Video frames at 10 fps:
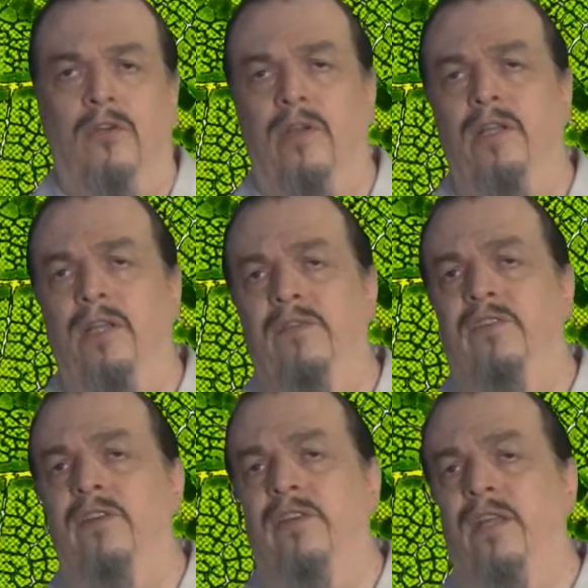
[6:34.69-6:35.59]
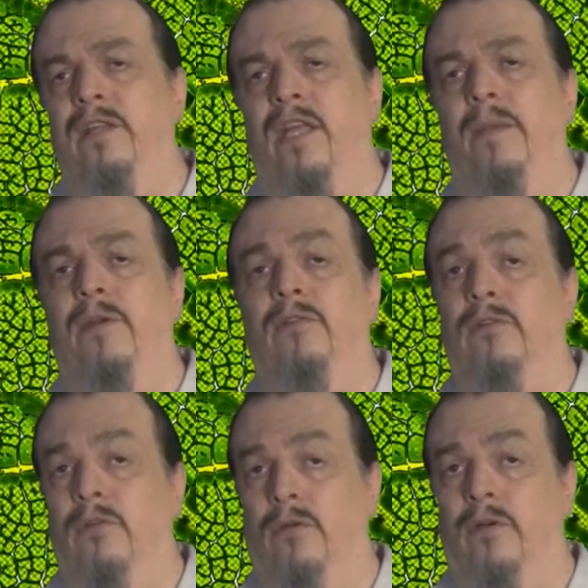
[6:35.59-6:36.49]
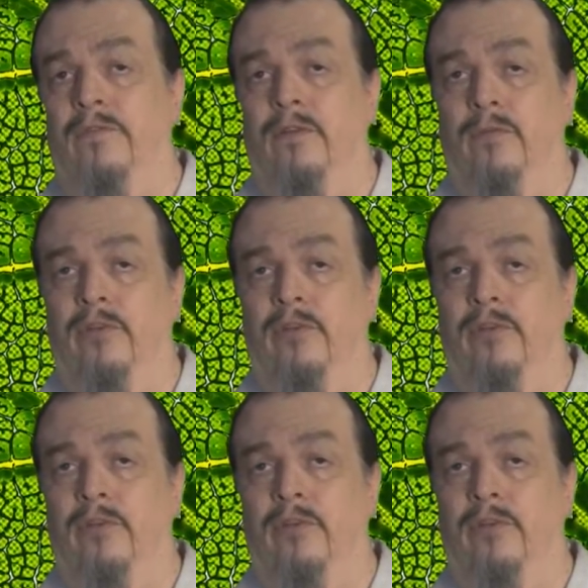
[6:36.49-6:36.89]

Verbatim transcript: Green leaves contain the chemical chlorophyll,